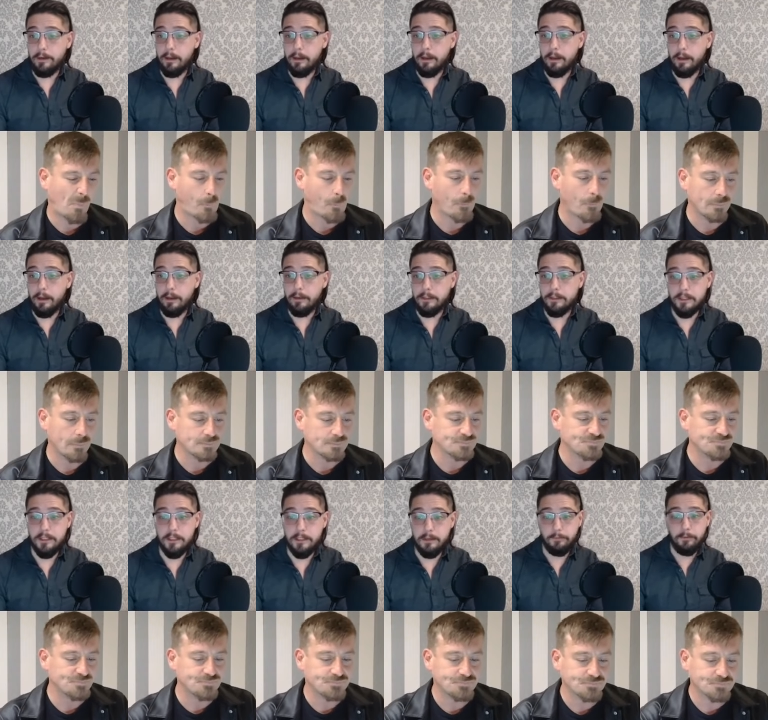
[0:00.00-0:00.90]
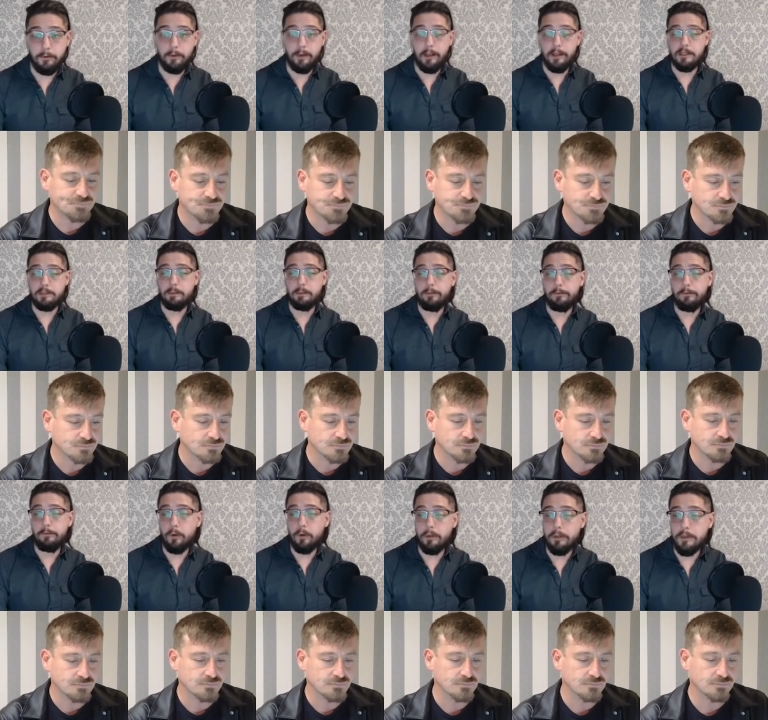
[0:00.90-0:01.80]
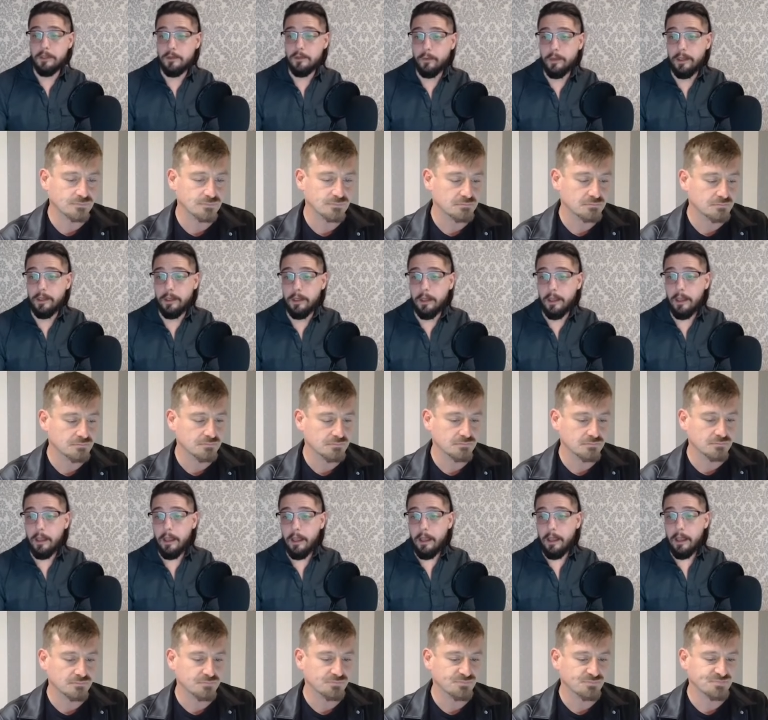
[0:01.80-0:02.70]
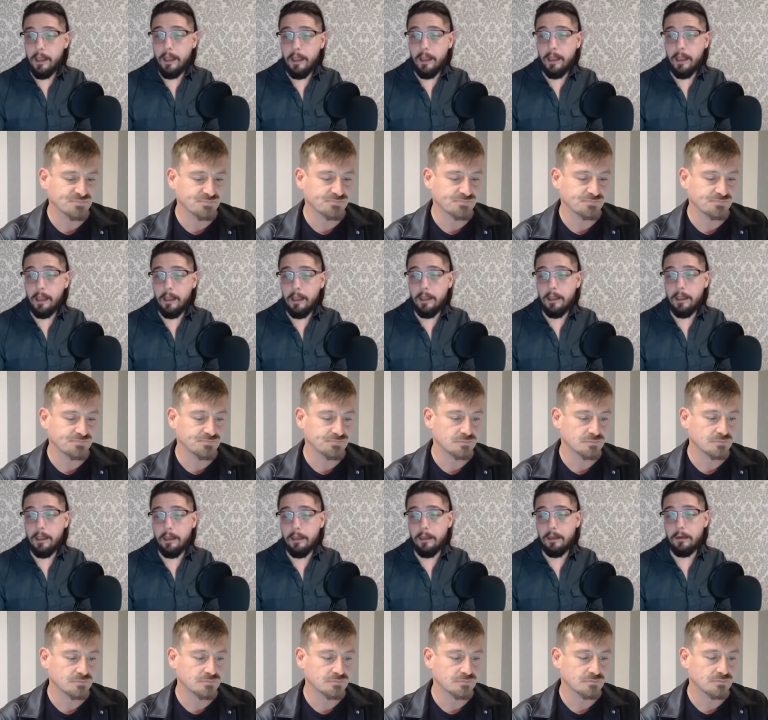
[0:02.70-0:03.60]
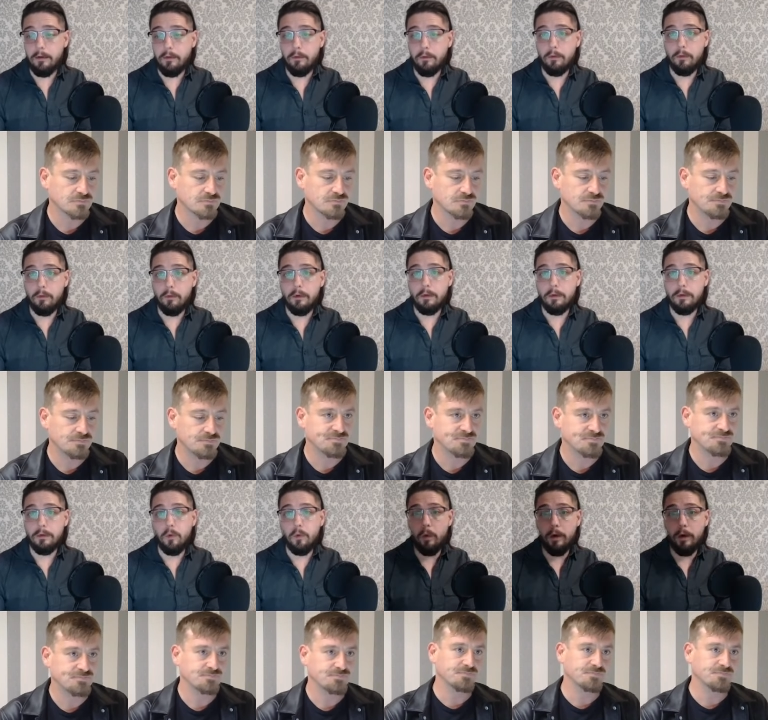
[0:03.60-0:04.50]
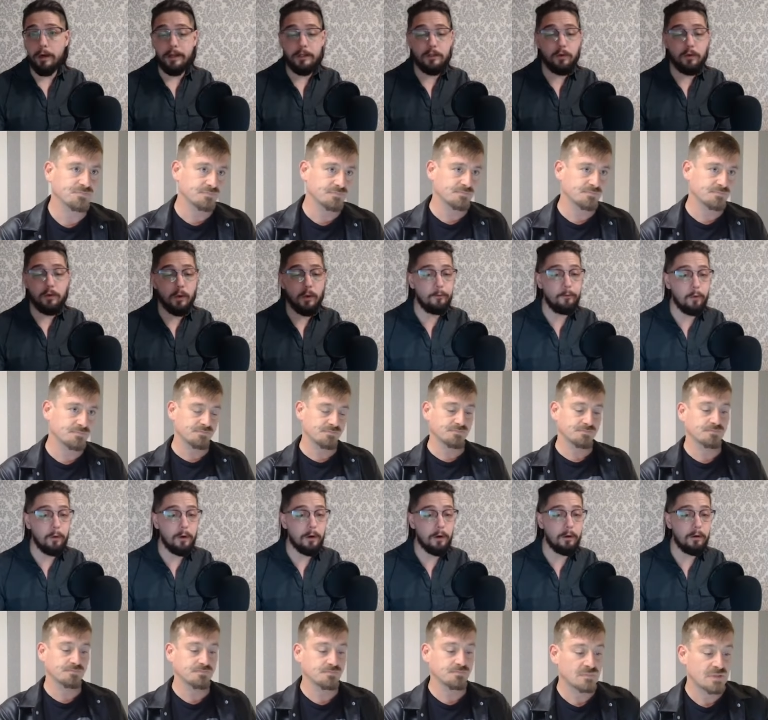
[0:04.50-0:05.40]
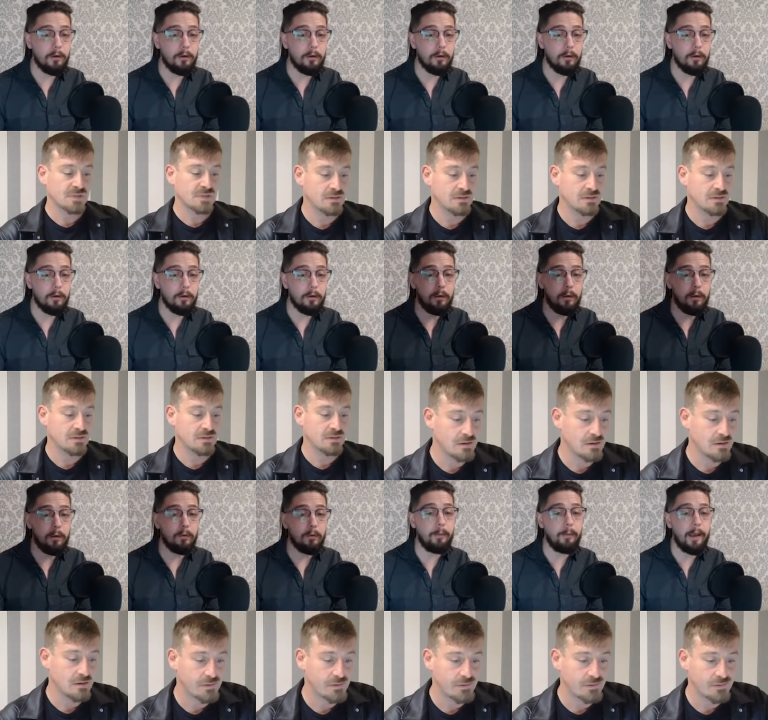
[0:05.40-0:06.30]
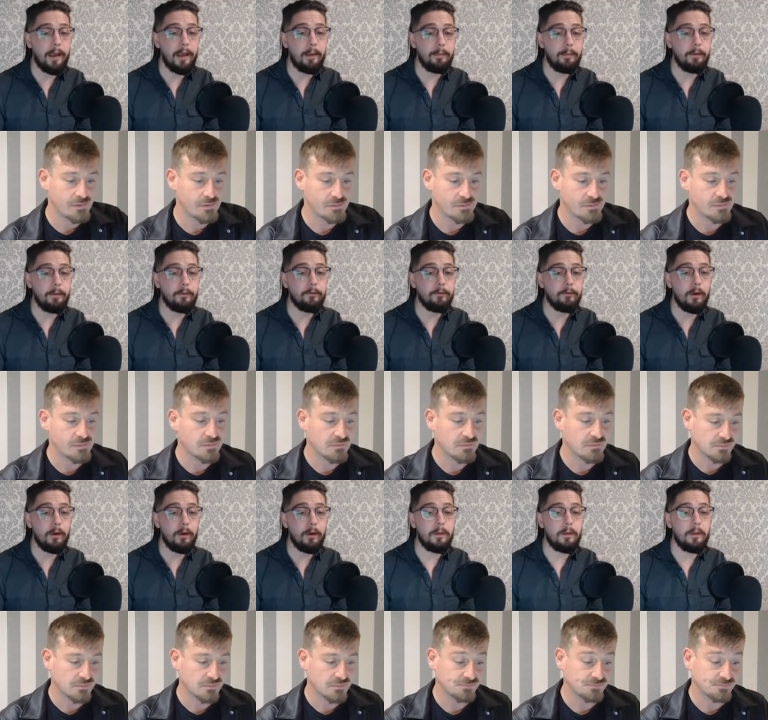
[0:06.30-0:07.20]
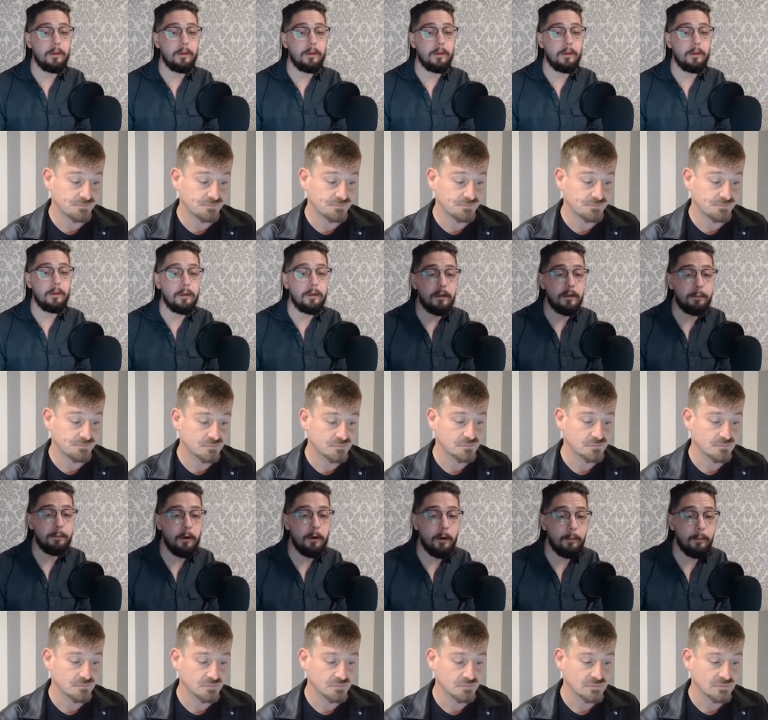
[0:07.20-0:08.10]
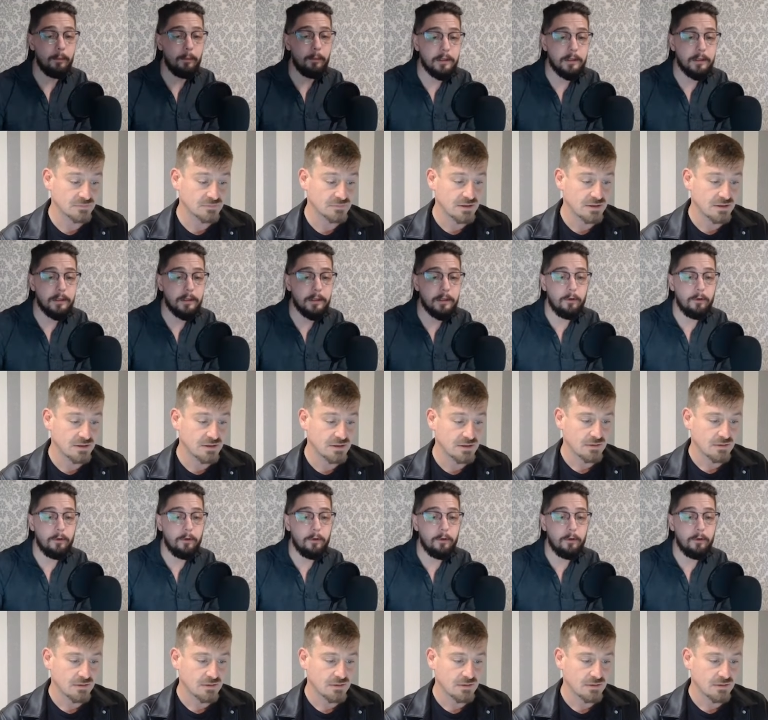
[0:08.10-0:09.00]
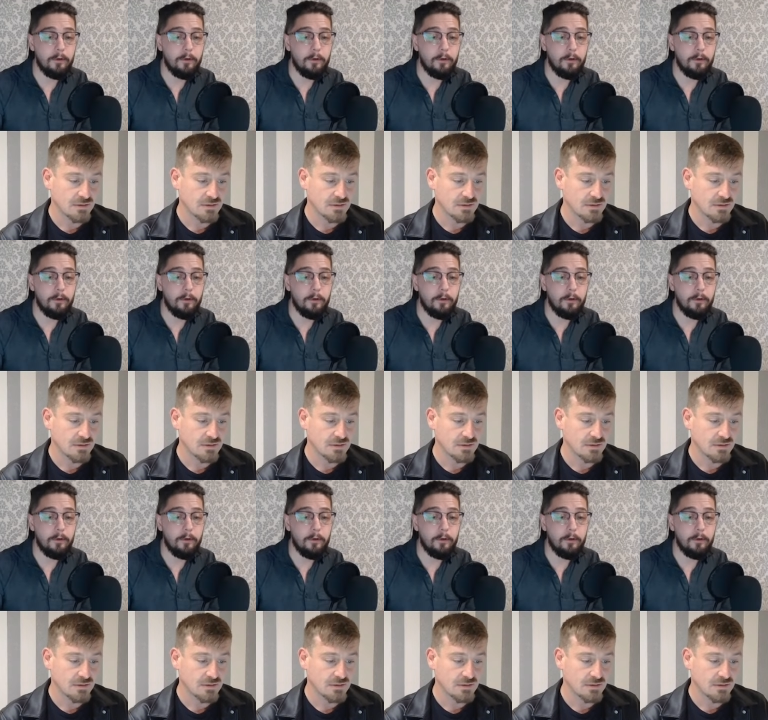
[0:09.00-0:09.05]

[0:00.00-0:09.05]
Speaker 1: uh, just a few days before this week, a 2024 roadmap from the Department of Homeland